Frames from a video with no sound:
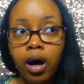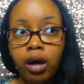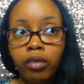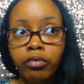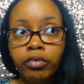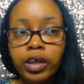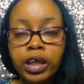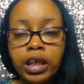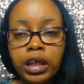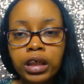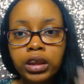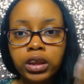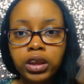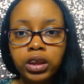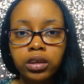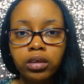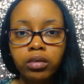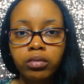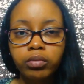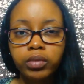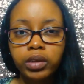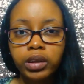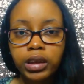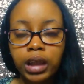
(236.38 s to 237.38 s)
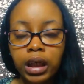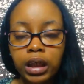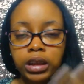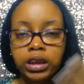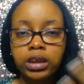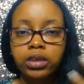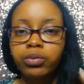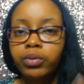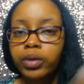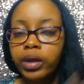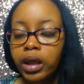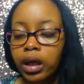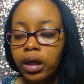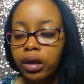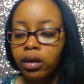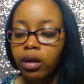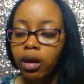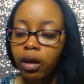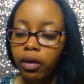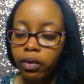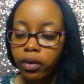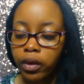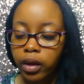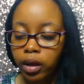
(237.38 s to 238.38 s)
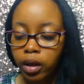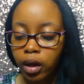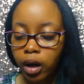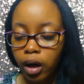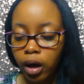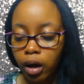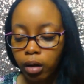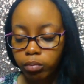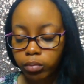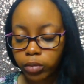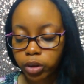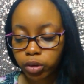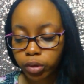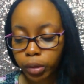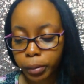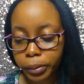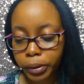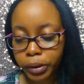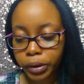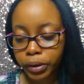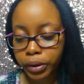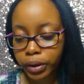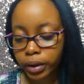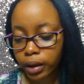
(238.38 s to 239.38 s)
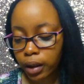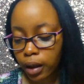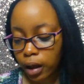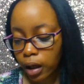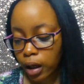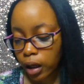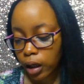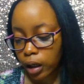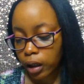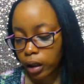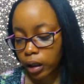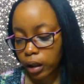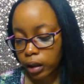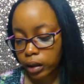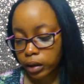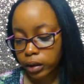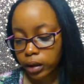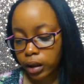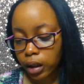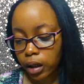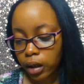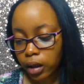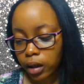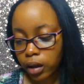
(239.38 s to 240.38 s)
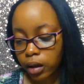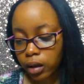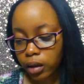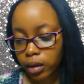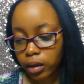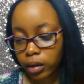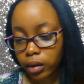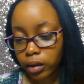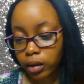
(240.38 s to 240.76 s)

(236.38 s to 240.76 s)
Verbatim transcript: of each section within the um, scriptures. And uh